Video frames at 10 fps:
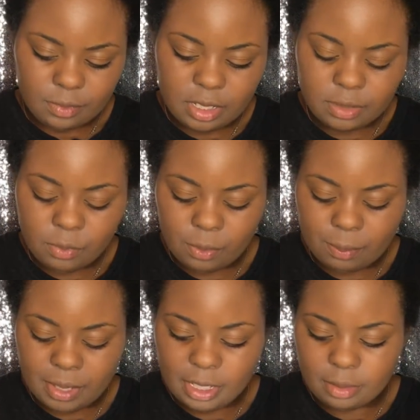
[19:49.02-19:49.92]
This is more
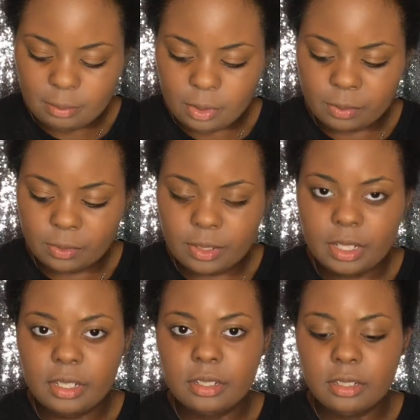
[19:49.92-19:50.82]
pink and purple
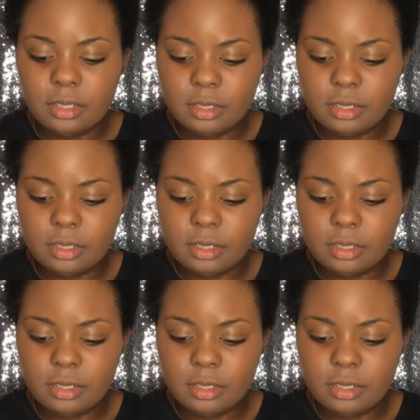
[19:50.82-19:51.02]
thing.